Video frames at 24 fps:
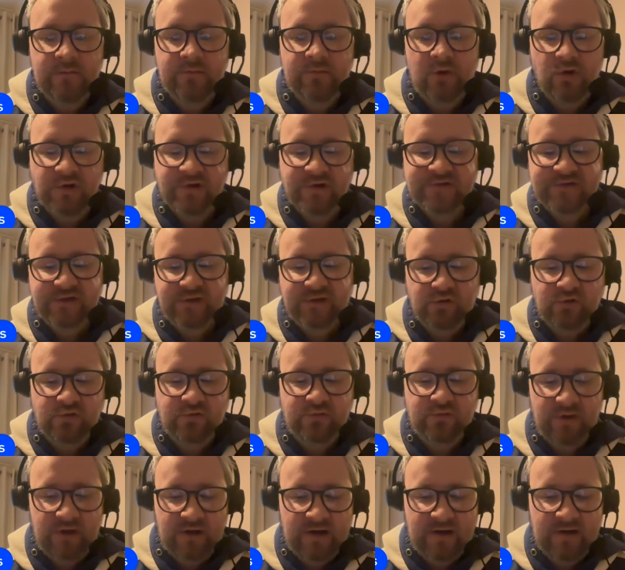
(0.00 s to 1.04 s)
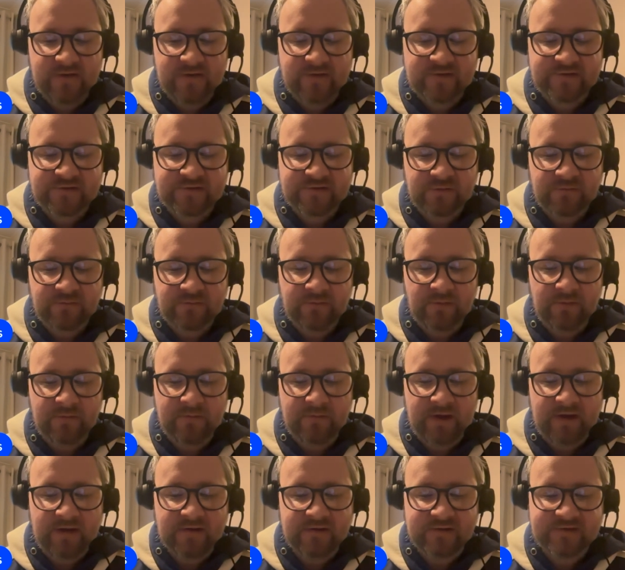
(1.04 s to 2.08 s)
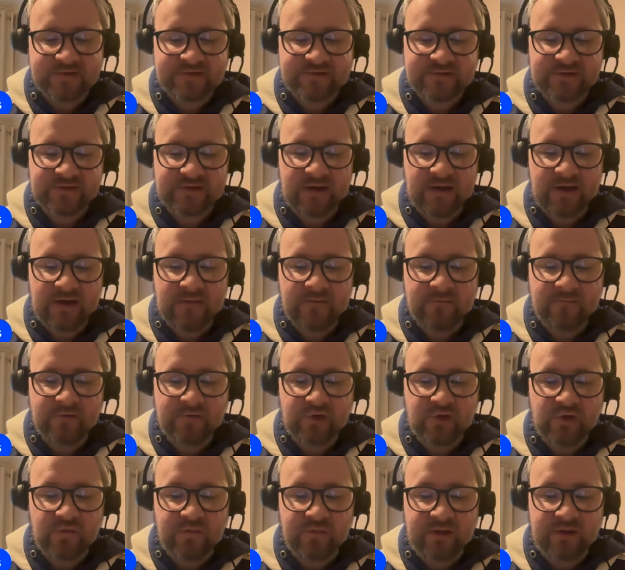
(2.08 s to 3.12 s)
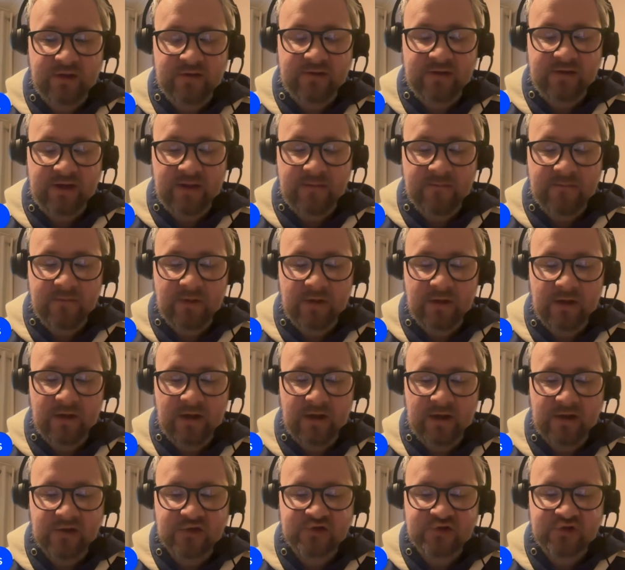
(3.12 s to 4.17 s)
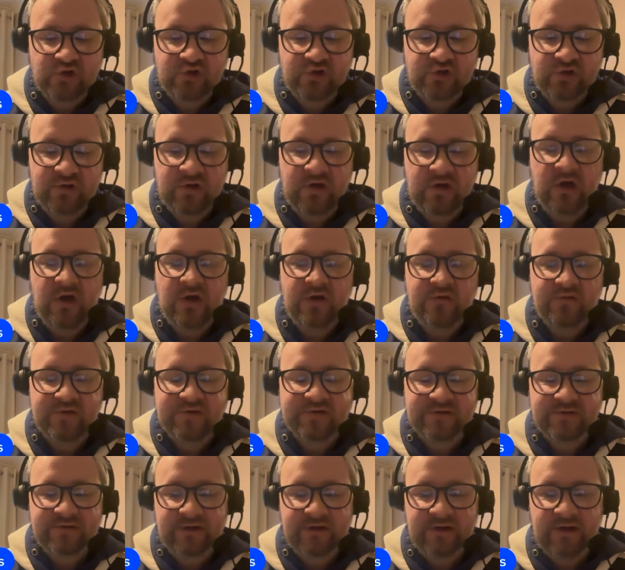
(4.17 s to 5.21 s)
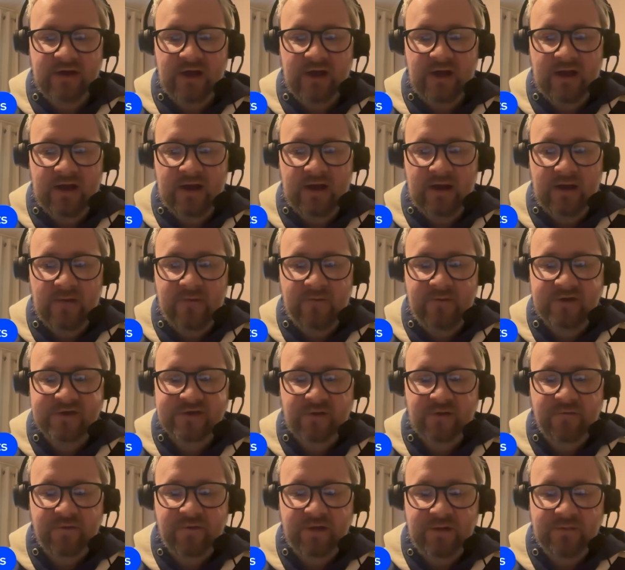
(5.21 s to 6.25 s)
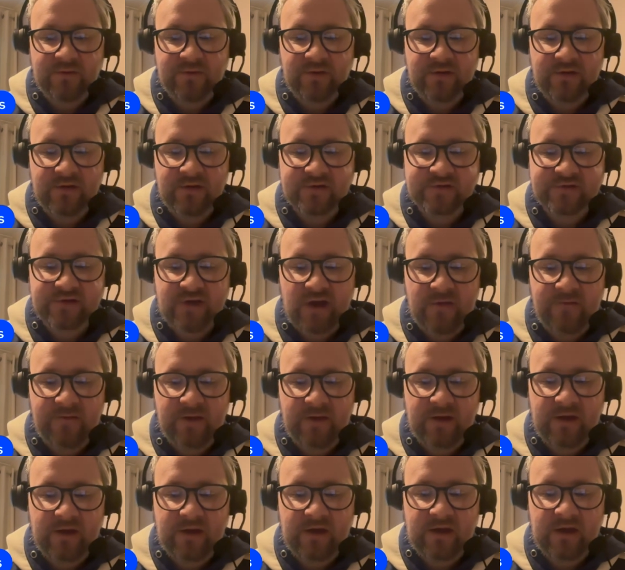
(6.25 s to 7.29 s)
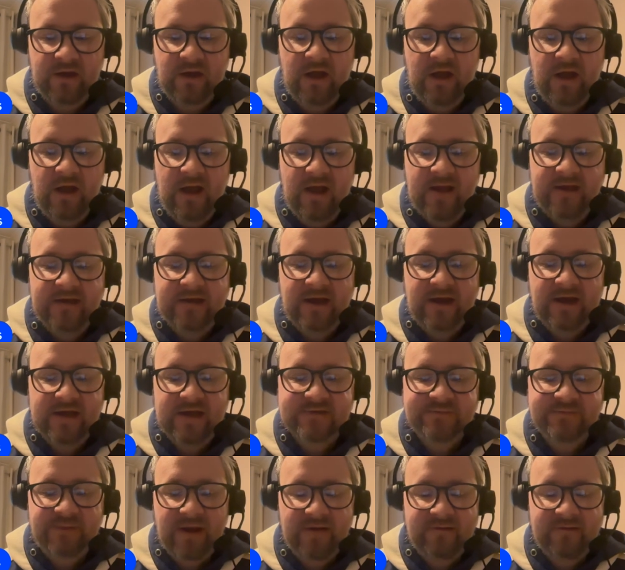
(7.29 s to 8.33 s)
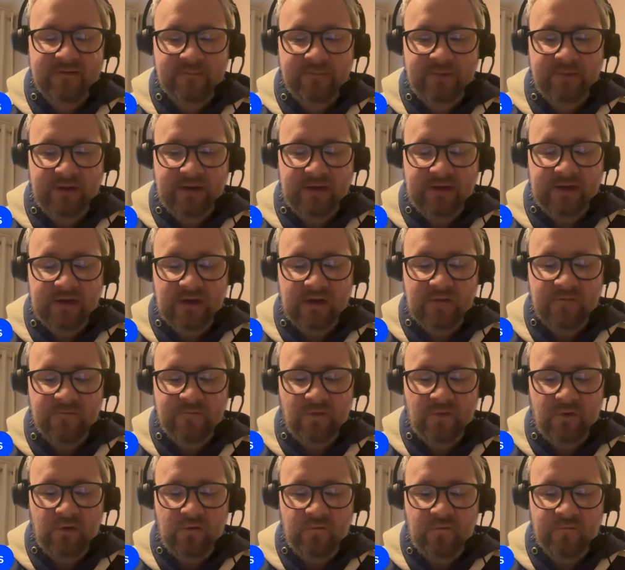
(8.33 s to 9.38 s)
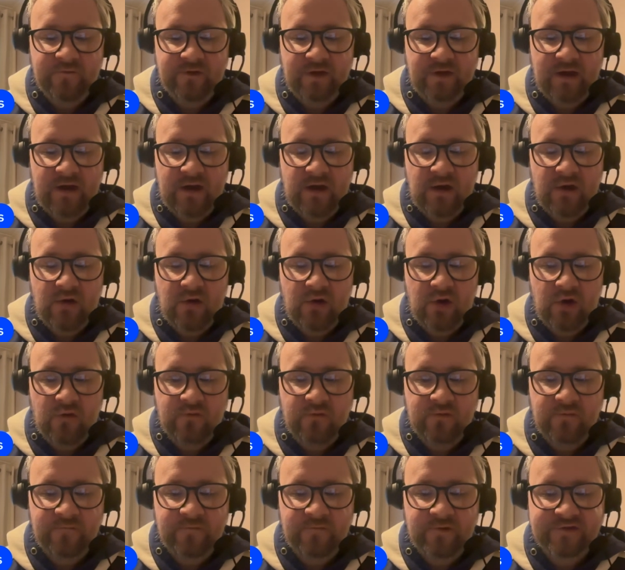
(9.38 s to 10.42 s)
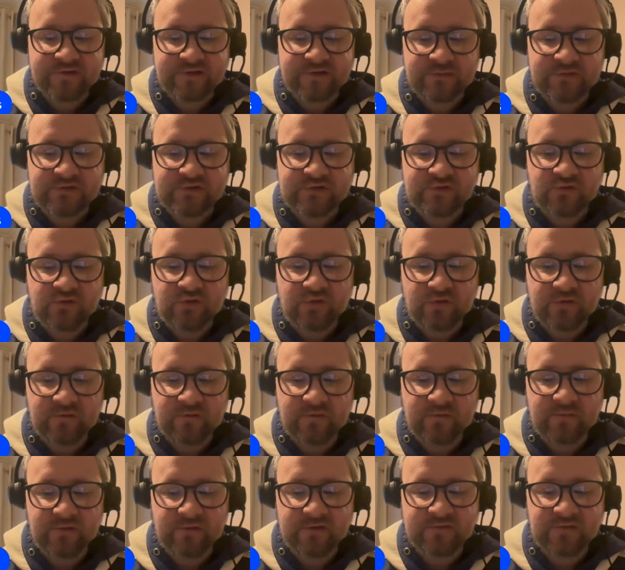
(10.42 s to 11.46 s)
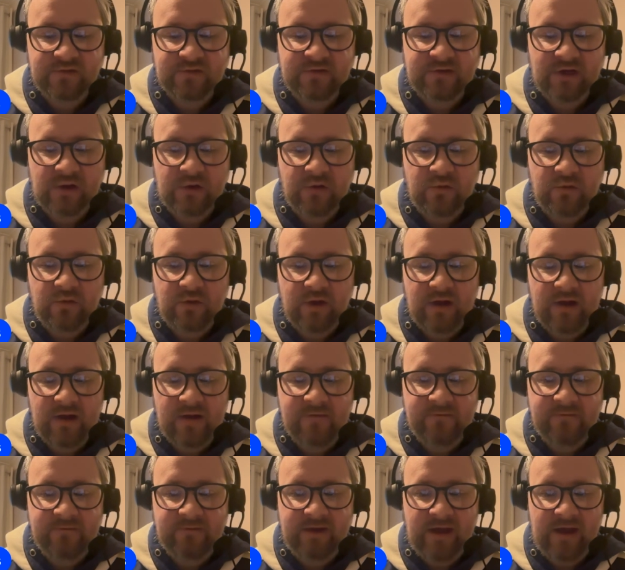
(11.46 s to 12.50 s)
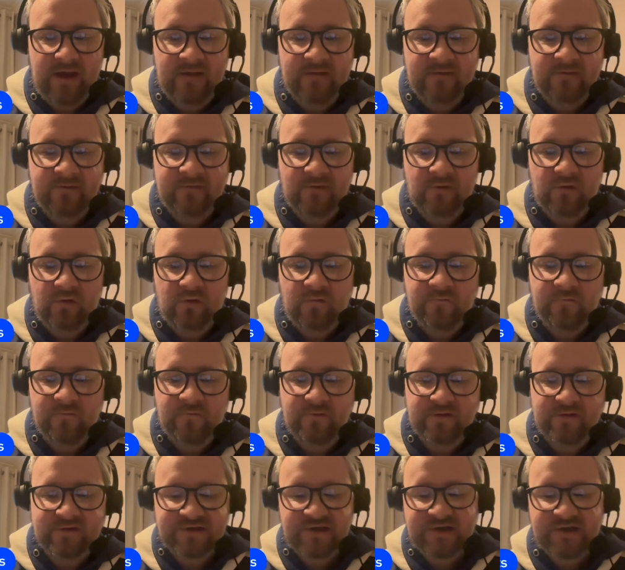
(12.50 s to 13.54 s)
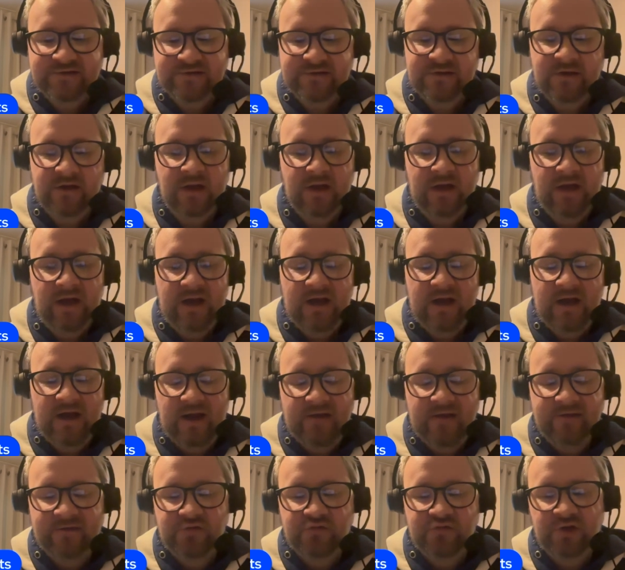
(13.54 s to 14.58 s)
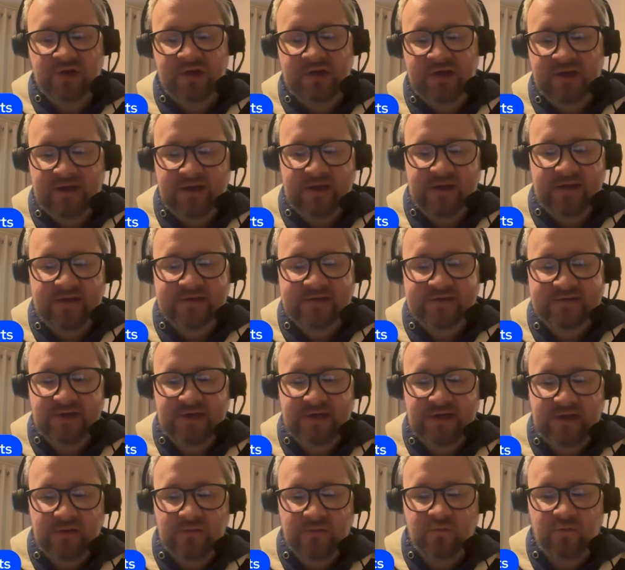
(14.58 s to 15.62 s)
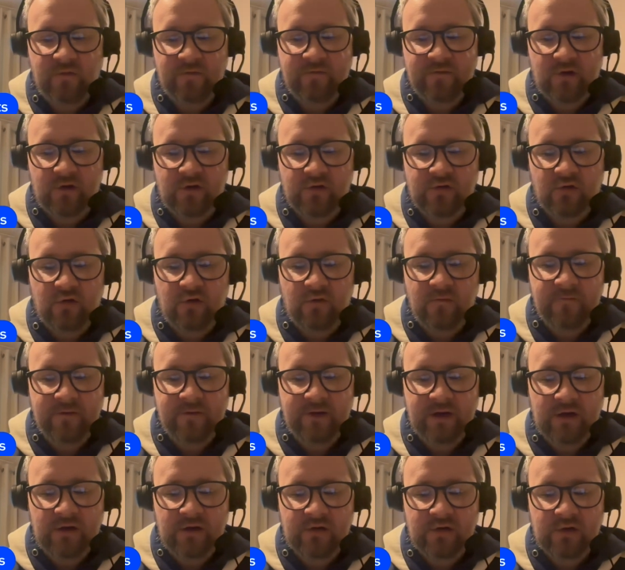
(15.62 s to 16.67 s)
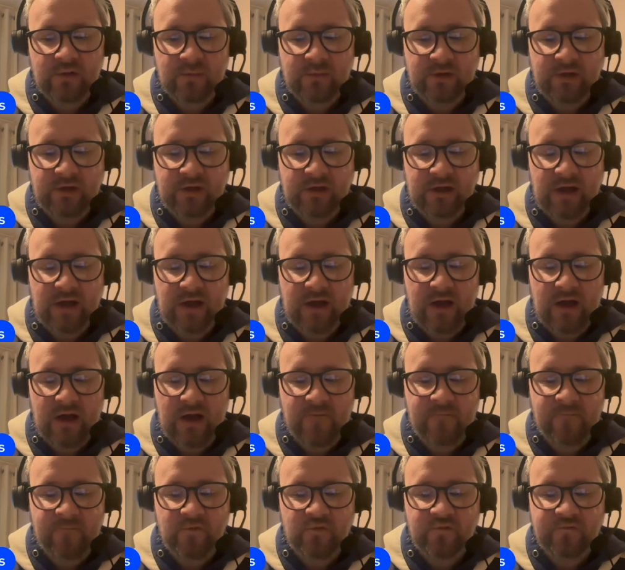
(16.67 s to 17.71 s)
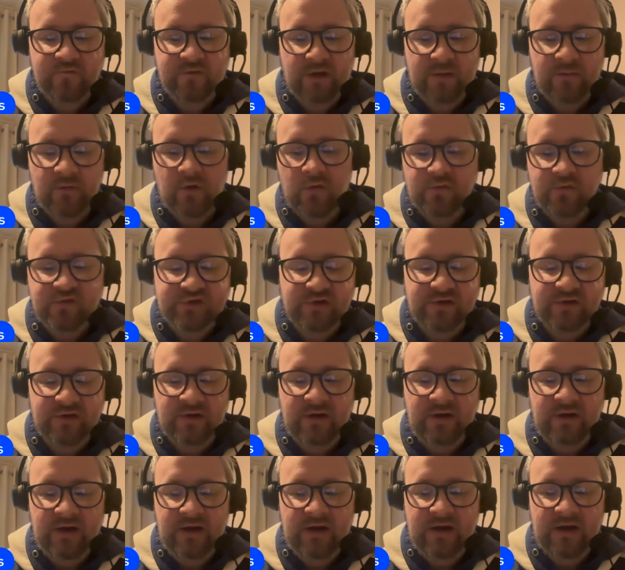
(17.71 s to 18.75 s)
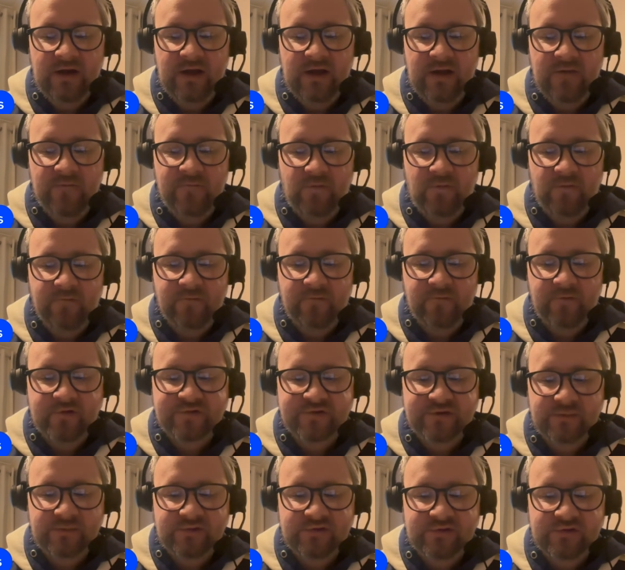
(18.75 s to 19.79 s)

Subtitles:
Paul Ancio had some minutes in the European game against Union recently, and these are three players I think can expect to be involved in and around the first team squad between now and the end of the season, to really see whether or not they are going to be a full-time option for the first team